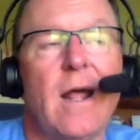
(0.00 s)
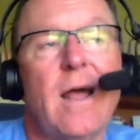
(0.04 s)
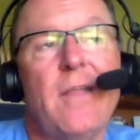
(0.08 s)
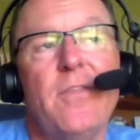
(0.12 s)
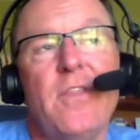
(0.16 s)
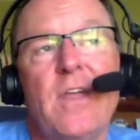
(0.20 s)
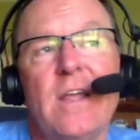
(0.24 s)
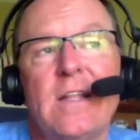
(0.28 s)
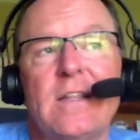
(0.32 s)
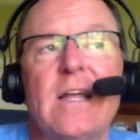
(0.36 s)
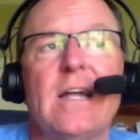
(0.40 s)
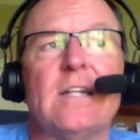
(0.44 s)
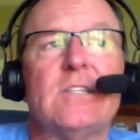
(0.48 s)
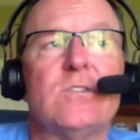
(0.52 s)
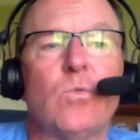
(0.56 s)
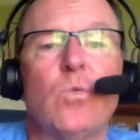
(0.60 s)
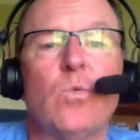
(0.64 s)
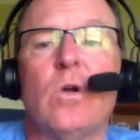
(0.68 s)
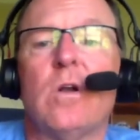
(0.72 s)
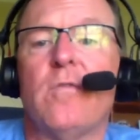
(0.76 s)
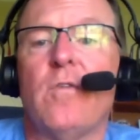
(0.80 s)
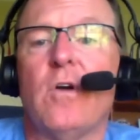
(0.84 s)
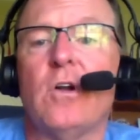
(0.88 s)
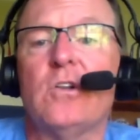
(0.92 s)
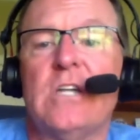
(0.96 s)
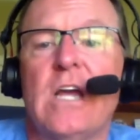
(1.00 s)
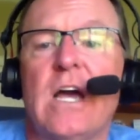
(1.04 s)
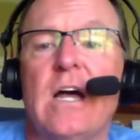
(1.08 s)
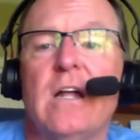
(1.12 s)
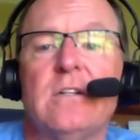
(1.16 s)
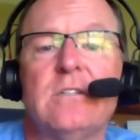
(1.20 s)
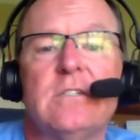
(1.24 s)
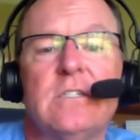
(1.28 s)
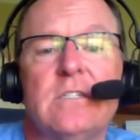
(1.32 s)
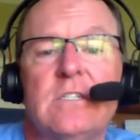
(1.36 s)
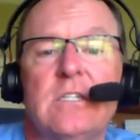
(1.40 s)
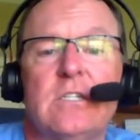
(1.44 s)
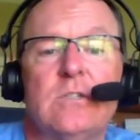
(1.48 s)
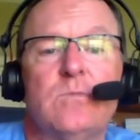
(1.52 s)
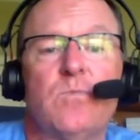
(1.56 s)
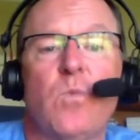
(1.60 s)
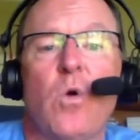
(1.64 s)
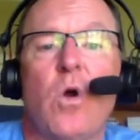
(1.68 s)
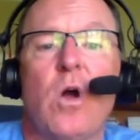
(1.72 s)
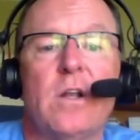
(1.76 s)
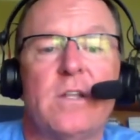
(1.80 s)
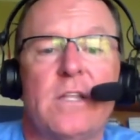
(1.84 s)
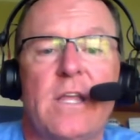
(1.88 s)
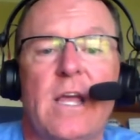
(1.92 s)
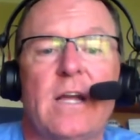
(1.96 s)
And I think that's one of our challenges as
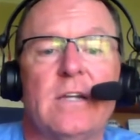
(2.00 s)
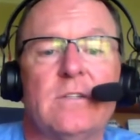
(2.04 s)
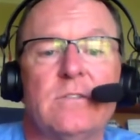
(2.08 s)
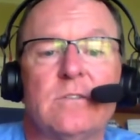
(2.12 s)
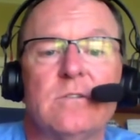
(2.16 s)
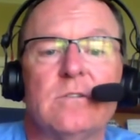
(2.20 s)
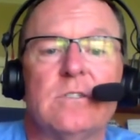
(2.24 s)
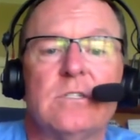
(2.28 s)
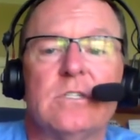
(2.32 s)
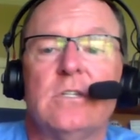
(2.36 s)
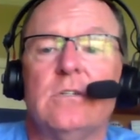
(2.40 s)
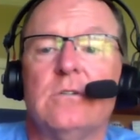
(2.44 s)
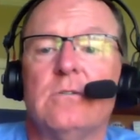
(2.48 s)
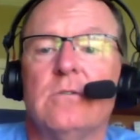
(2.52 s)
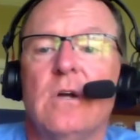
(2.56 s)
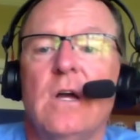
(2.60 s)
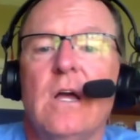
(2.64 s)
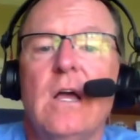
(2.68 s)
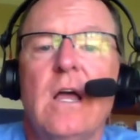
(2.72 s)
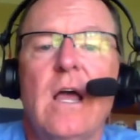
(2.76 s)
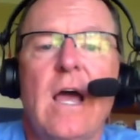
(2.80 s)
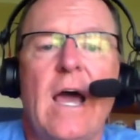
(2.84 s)
broadcasters, too.